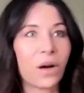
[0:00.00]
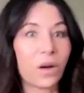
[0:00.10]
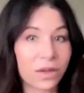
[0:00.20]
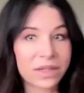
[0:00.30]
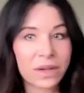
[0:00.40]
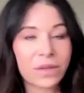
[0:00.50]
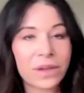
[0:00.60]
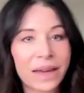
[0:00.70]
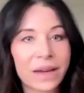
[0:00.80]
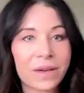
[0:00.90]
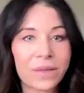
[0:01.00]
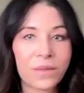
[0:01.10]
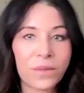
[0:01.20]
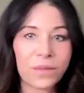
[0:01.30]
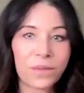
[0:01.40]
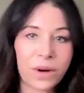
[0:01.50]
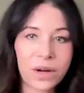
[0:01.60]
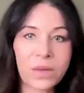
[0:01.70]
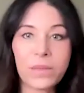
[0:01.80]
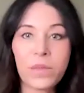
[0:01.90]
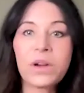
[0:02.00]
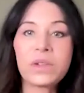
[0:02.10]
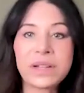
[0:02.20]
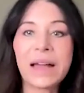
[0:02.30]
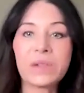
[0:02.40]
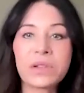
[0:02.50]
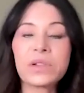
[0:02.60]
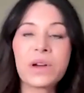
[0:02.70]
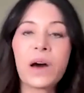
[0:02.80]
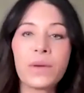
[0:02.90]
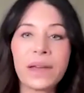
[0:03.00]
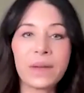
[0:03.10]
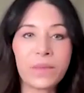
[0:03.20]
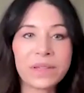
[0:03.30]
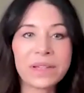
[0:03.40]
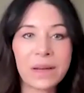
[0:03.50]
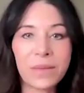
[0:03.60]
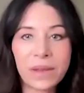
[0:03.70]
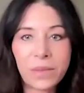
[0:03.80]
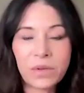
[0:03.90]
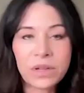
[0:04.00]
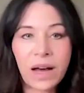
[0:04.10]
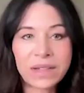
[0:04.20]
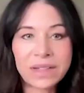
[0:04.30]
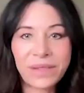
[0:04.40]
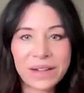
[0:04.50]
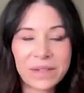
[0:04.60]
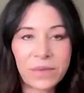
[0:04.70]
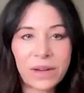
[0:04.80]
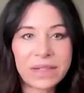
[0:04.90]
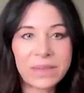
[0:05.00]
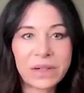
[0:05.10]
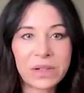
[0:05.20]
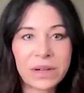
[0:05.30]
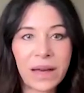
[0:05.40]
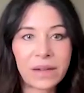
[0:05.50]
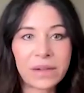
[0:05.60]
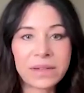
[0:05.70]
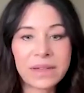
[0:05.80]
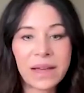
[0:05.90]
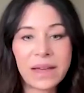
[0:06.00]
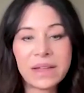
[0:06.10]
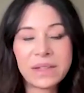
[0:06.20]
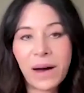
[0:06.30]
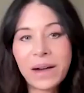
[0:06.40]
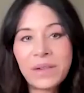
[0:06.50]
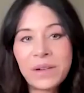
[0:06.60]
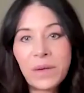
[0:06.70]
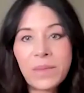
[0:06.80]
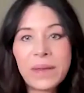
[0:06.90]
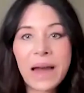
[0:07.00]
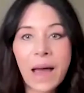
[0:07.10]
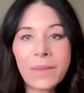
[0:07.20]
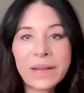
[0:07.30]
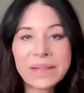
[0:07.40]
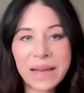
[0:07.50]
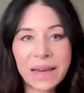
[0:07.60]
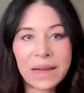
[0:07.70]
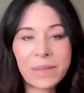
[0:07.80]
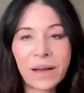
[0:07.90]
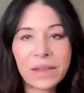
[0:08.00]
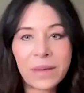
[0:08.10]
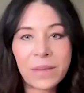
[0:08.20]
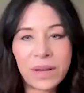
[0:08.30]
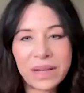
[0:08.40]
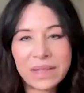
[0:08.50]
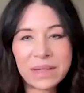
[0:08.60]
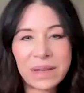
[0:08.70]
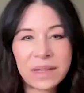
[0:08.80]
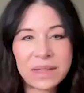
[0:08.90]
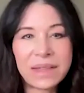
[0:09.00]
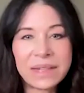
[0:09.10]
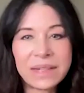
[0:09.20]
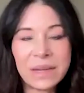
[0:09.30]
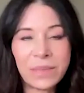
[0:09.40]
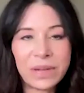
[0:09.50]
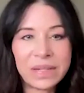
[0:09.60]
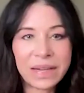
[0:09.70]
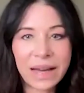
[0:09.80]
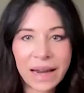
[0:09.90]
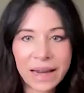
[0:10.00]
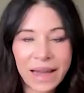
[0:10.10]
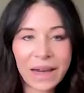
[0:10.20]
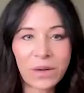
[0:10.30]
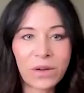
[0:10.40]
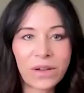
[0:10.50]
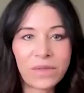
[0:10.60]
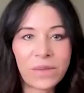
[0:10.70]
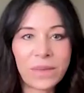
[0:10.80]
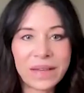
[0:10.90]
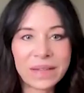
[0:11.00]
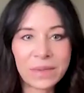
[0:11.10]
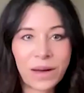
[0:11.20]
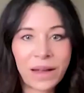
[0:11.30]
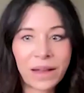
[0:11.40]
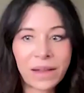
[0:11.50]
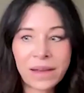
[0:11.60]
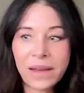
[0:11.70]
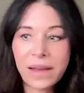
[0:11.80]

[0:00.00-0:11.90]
Also, like, where your dollars are going and what's going to be the most cost-effective way to spend your dollars. So I don't know. I mean, I'm excited about them, but it's in the TBD kind of category for me as well.